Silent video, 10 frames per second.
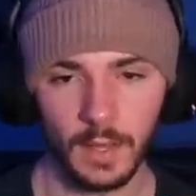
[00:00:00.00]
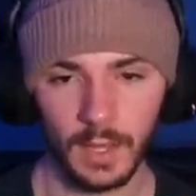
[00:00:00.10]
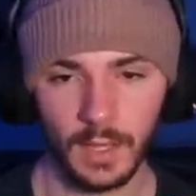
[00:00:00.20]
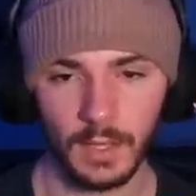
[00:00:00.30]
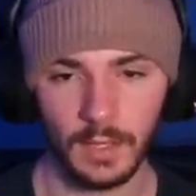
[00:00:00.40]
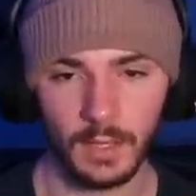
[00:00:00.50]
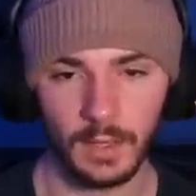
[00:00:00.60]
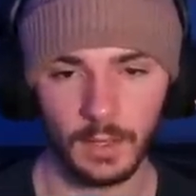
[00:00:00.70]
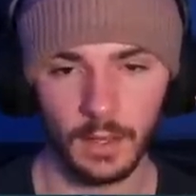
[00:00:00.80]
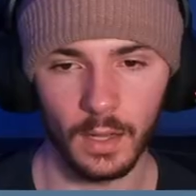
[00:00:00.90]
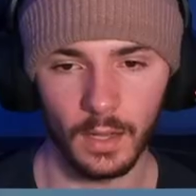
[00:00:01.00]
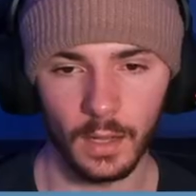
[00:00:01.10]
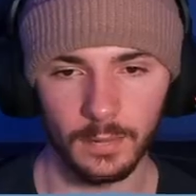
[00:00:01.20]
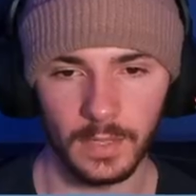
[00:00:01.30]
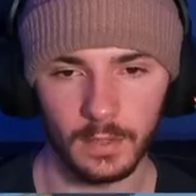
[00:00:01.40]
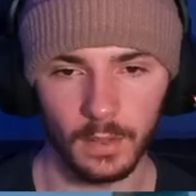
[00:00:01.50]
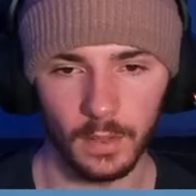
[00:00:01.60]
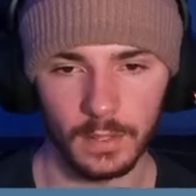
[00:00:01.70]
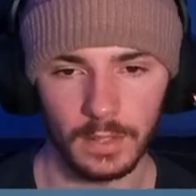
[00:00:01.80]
I kind of hung up here on